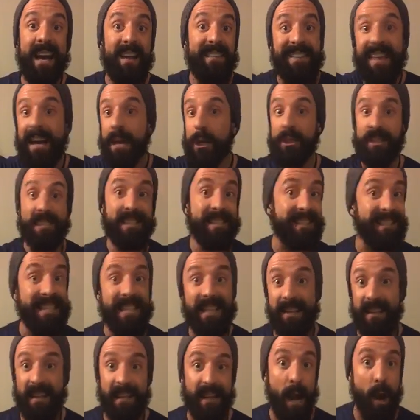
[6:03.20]
They're
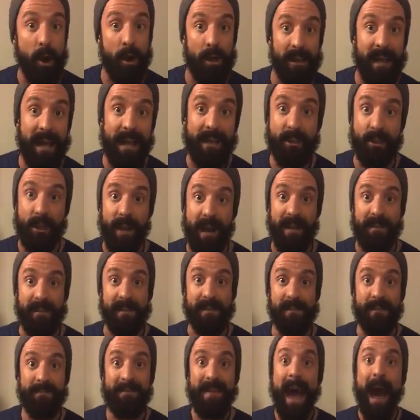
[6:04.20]
stealing our
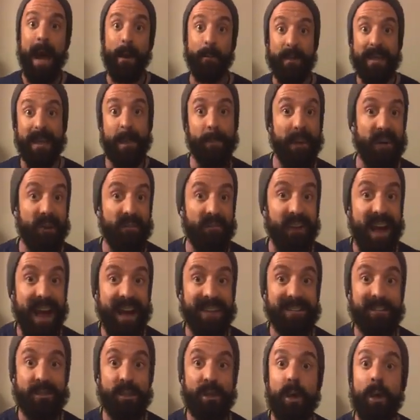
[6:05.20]
electrons. How do we get better
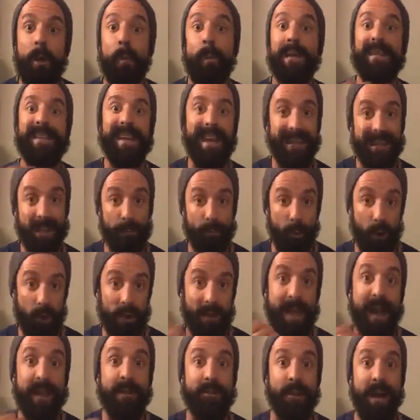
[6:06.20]
faster? We take in more
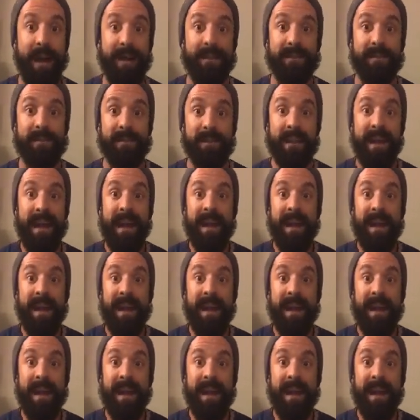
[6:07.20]
electrons.